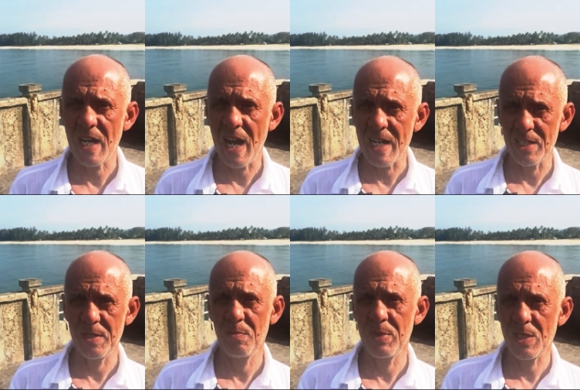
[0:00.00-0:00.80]

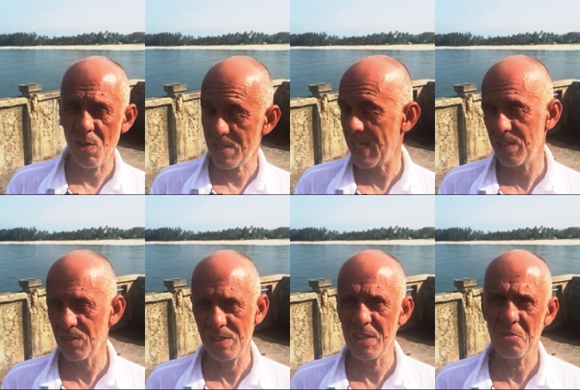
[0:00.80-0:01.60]
hungry because I
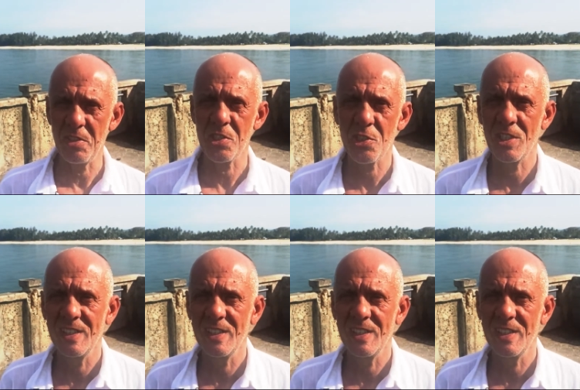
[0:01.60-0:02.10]
don't eat fish.